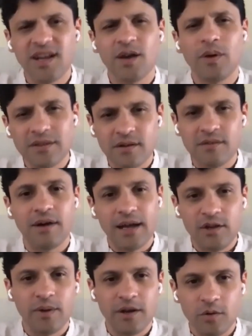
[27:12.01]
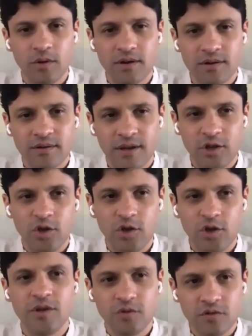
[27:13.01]
Yeah, once in a while you may do it
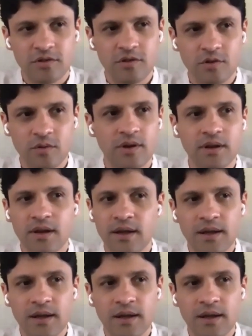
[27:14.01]
and you may choose to do it.